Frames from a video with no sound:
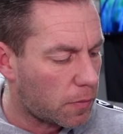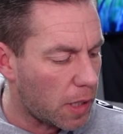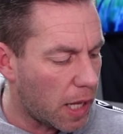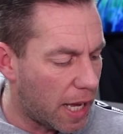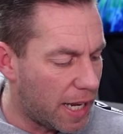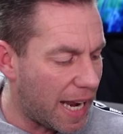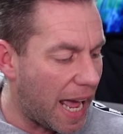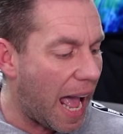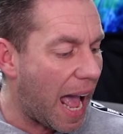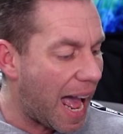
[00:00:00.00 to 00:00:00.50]

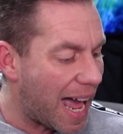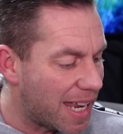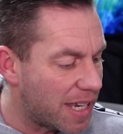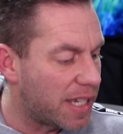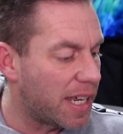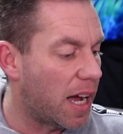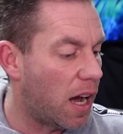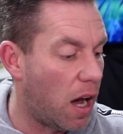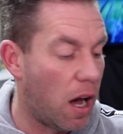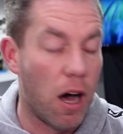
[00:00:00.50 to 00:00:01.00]
And as
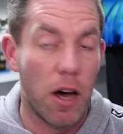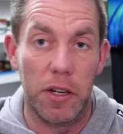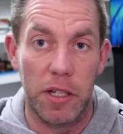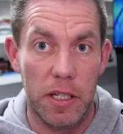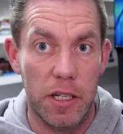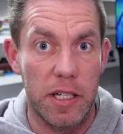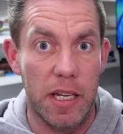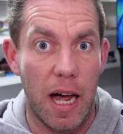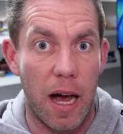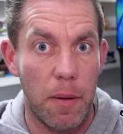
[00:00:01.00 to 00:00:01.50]
it
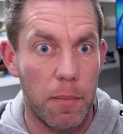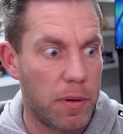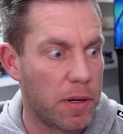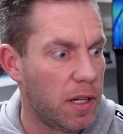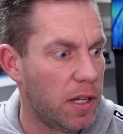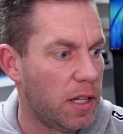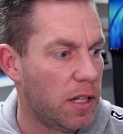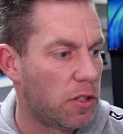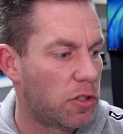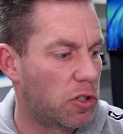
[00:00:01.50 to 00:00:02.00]
hardens up
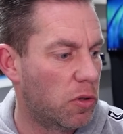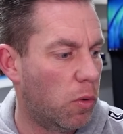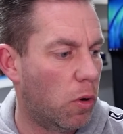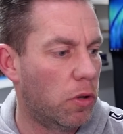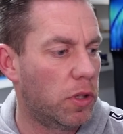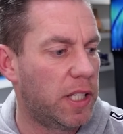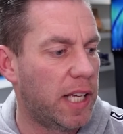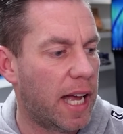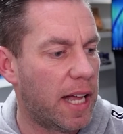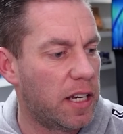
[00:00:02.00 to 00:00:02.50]

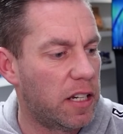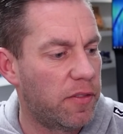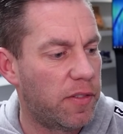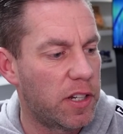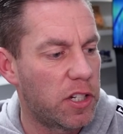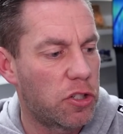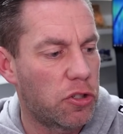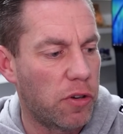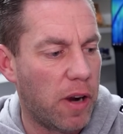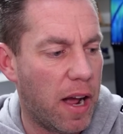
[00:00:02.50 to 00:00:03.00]
toward the end of
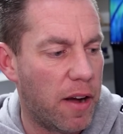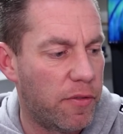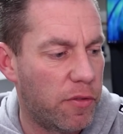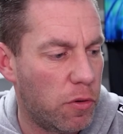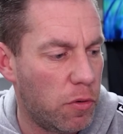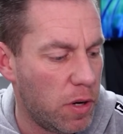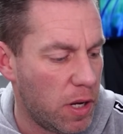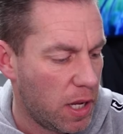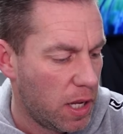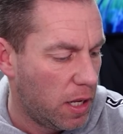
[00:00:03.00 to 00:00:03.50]
its travel,